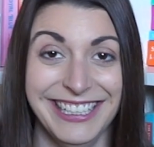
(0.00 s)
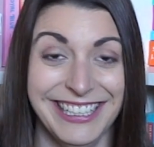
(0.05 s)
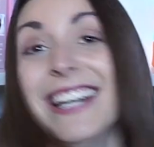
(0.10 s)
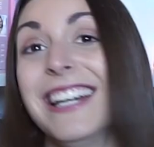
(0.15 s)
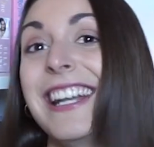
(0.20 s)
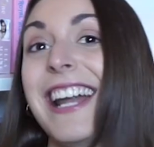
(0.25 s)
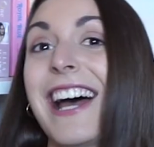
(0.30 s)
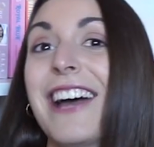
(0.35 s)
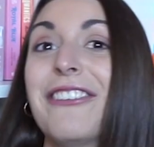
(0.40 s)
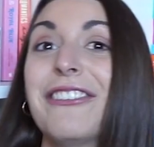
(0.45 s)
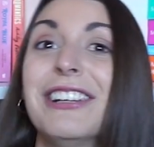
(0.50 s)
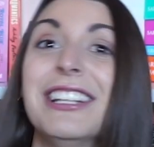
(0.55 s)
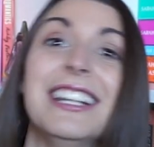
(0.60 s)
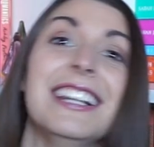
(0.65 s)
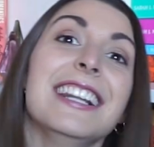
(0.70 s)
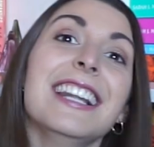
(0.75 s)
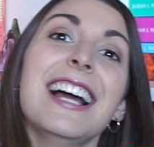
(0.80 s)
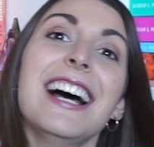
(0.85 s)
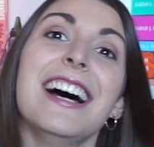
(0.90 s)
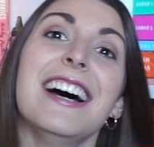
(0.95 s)
And I would
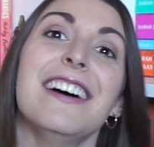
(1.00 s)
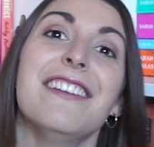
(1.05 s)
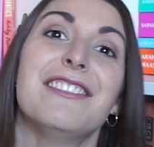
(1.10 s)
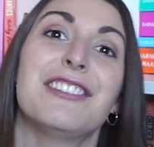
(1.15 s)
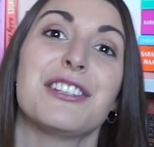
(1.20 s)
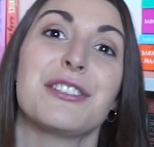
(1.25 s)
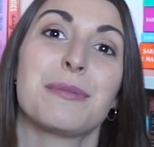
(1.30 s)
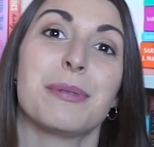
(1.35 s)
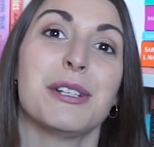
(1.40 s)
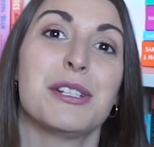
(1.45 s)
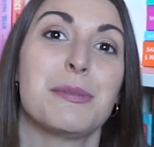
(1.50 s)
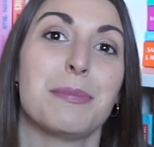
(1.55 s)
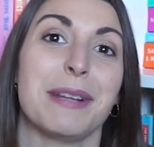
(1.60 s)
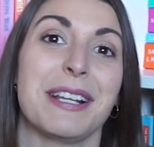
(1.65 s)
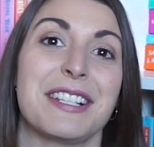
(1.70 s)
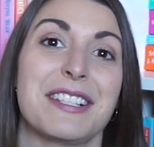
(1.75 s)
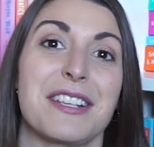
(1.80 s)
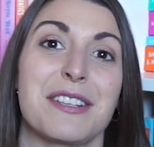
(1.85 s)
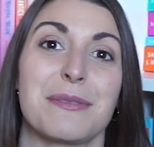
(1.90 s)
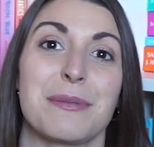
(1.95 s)
love to switch
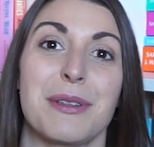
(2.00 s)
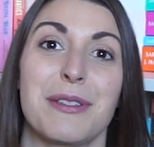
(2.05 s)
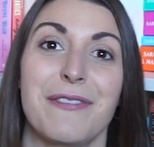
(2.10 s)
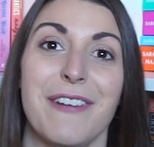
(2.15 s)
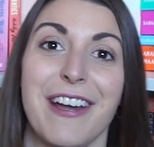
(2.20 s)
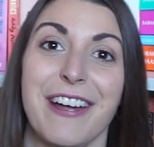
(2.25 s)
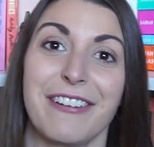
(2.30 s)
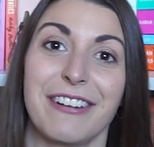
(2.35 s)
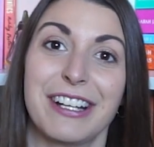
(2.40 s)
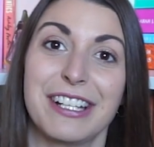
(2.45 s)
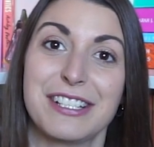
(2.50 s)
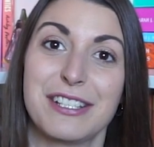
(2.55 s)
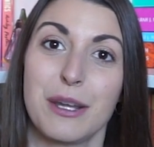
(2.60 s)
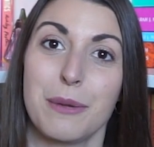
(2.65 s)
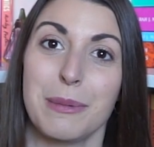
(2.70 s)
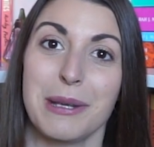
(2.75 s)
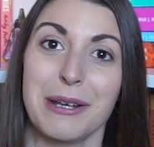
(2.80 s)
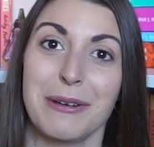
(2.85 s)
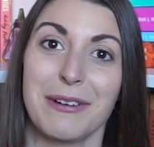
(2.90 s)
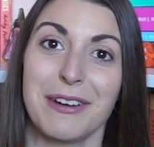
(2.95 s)
places with Feyre to
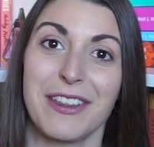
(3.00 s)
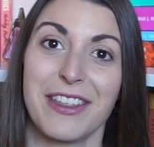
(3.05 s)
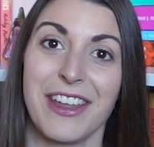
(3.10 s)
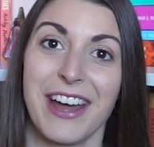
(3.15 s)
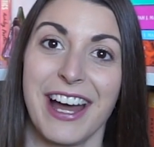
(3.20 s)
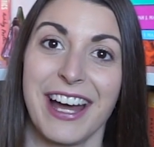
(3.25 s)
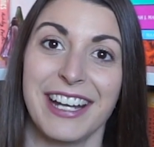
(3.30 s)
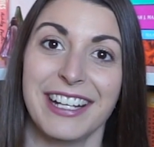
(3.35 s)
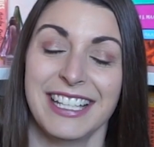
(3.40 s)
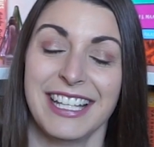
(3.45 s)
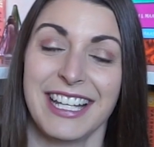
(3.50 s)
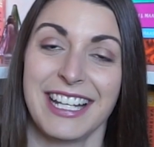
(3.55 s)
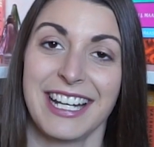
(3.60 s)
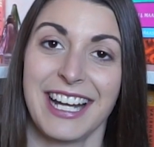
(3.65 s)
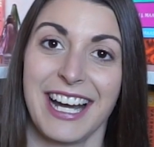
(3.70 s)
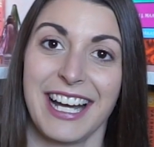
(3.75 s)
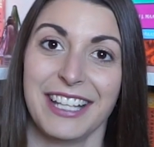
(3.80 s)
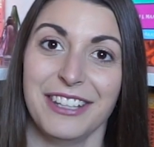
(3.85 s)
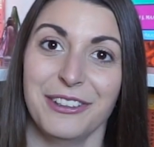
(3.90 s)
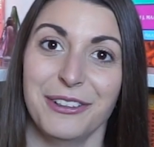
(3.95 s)
be with that
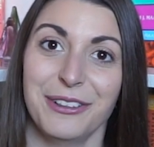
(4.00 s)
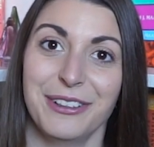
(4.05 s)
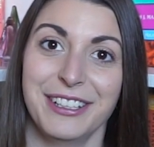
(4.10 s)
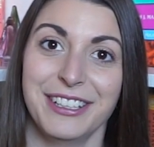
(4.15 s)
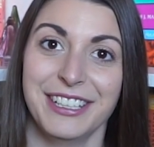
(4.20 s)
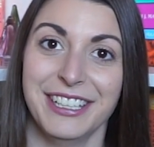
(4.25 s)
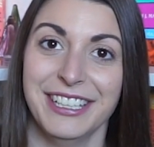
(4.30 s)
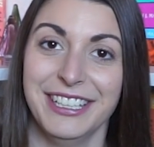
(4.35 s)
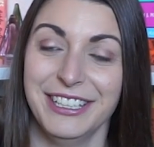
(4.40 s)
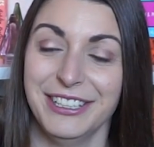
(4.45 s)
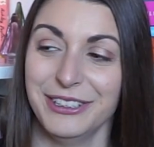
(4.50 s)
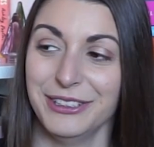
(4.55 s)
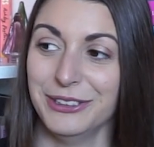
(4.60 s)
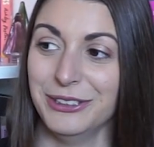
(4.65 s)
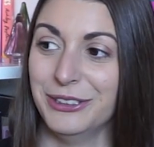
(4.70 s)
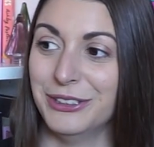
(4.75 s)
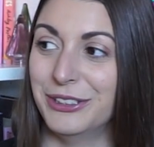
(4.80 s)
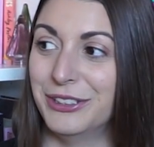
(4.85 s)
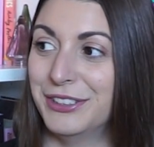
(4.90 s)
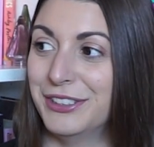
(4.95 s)
High Lord.
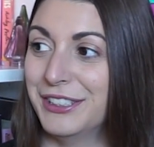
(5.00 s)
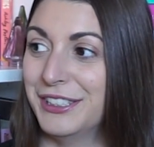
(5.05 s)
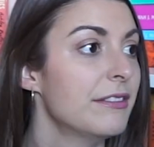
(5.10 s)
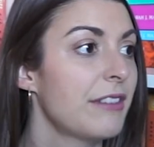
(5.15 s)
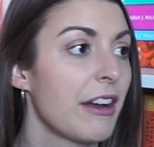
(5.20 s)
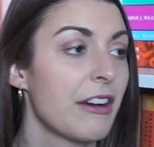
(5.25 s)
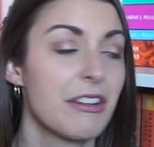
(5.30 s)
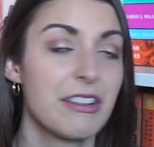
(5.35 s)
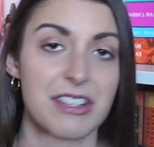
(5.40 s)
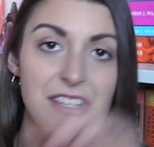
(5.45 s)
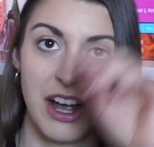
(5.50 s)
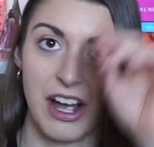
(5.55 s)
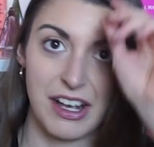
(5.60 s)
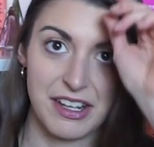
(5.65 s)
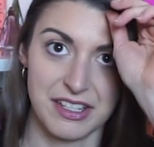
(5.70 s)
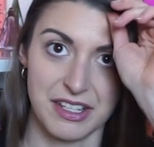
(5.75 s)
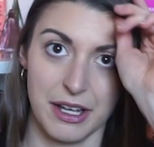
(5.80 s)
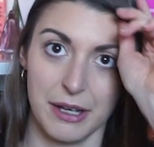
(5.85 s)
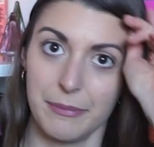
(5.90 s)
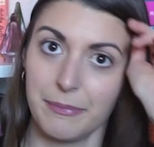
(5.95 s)
Oof. Feyre's
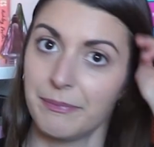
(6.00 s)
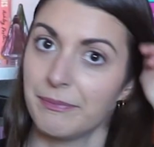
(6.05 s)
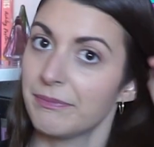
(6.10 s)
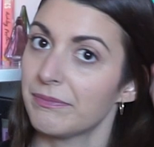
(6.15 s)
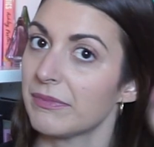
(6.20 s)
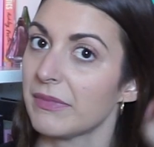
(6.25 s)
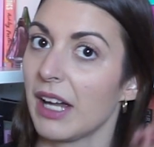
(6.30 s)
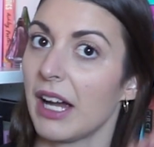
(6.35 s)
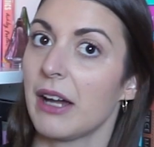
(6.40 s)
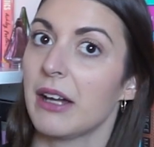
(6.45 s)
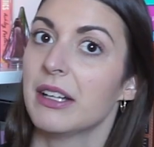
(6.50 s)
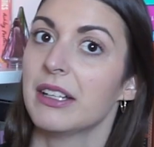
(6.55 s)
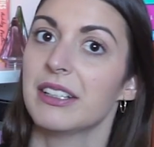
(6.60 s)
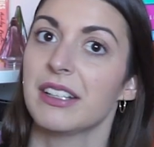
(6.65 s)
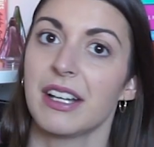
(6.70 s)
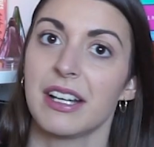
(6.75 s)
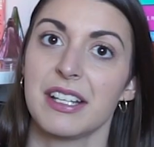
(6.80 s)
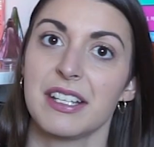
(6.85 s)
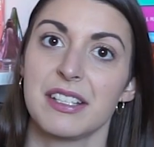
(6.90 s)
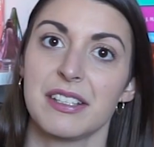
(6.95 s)
awesome.
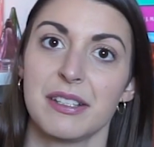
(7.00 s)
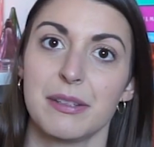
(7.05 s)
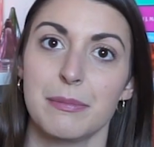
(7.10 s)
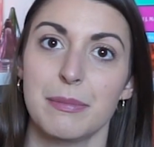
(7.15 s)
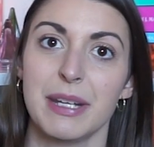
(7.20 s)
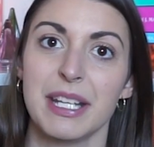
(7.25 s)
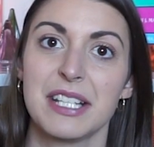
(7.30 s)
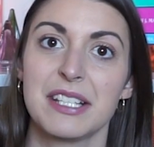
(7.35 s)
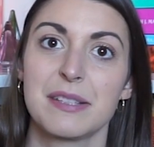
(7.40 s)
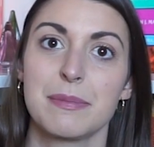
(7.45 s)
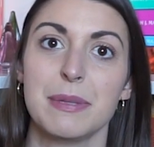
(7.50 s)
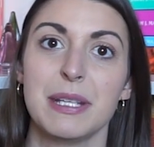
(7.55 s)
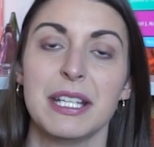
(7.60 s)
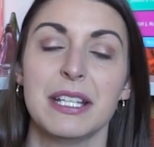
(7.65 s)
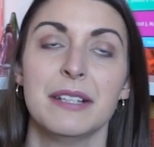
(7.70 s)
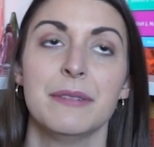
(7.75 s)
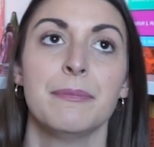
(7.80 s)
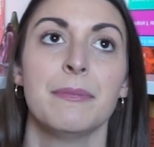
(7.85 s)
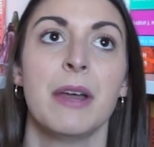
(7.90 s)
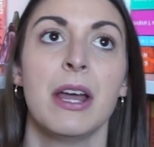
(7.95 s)
It makes
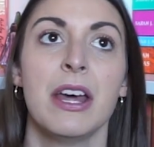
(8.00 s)
me...